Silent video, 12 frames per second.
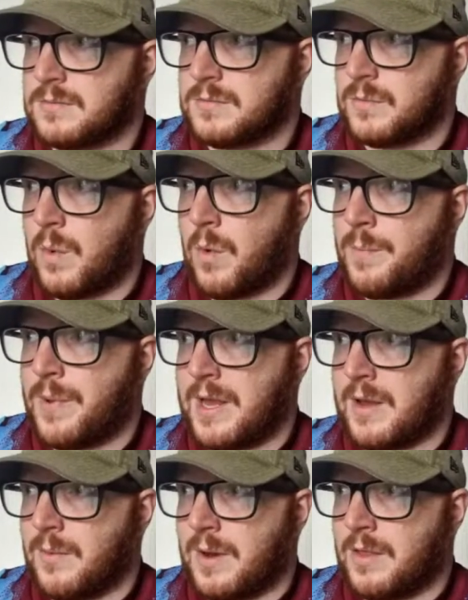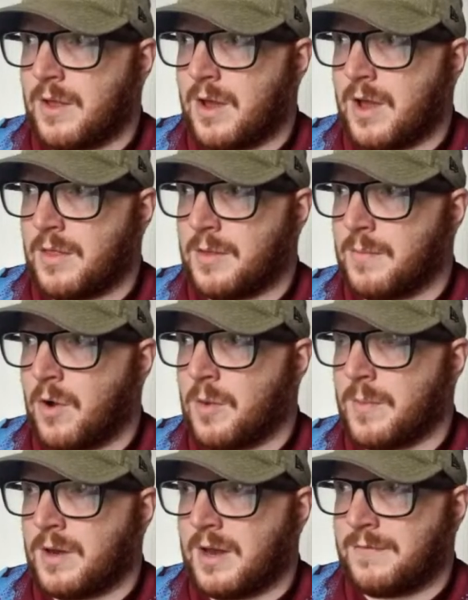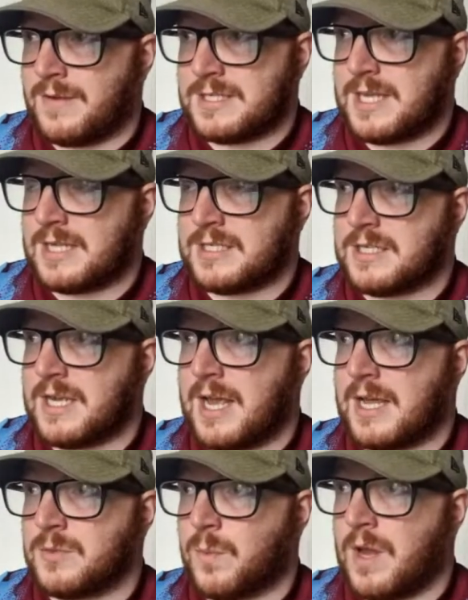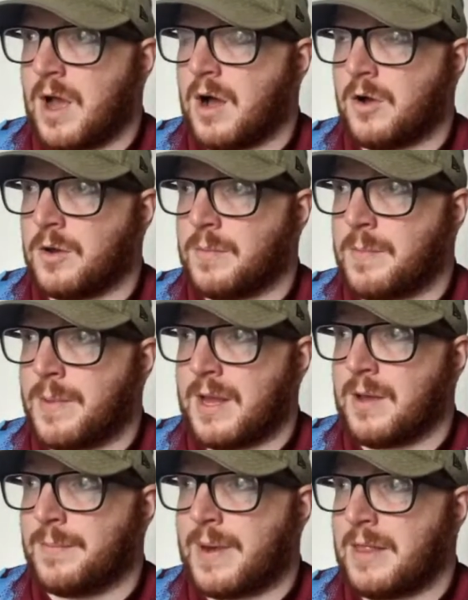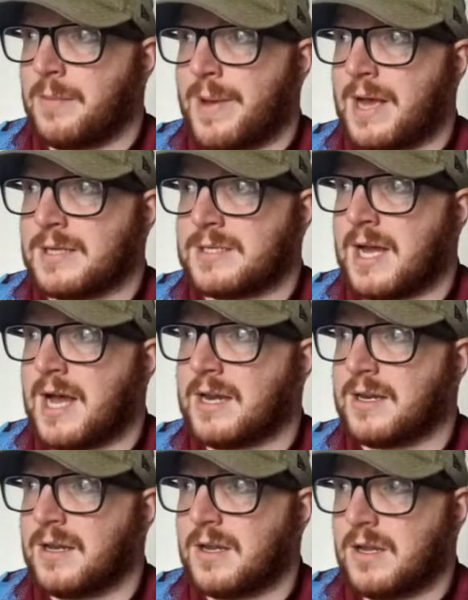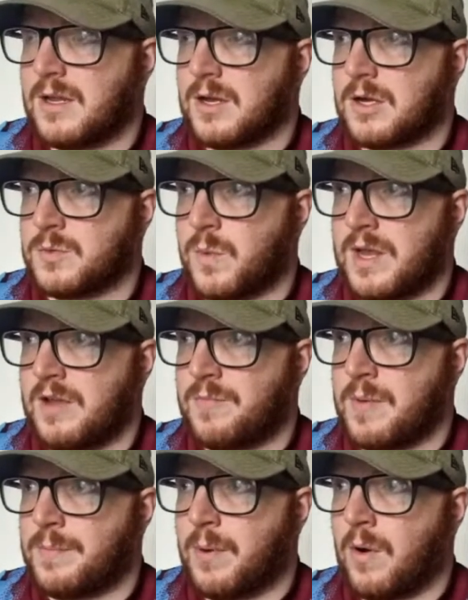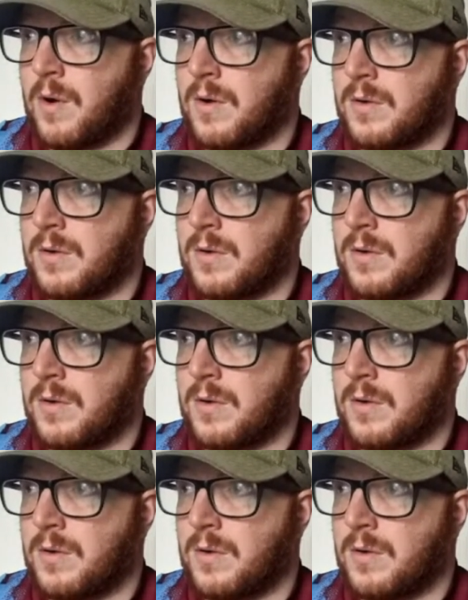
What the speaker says: We were beat at the moment. If it stays as it is, we are going to be beaten by the better side because we have been poor.